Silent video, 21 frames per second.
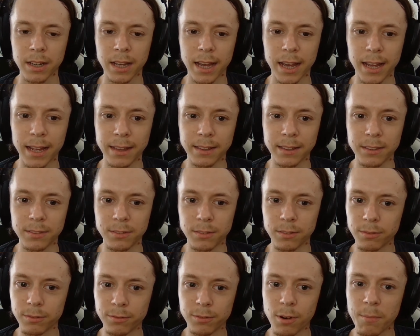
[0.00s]
And
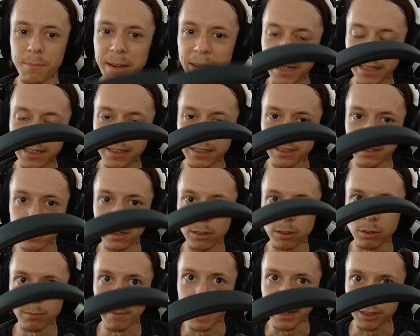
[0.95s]
for me, it's
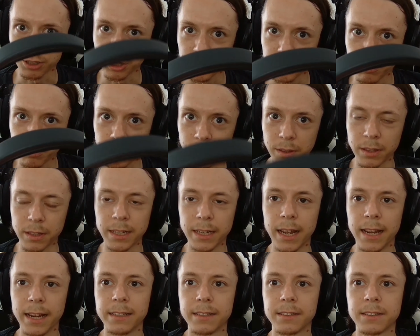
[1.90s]
too much with the
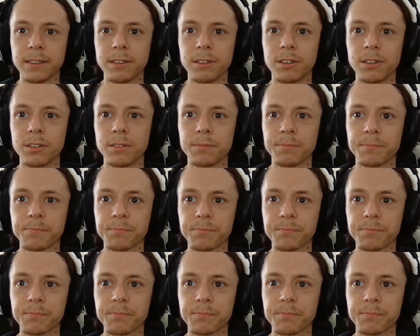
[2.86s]
ANC on.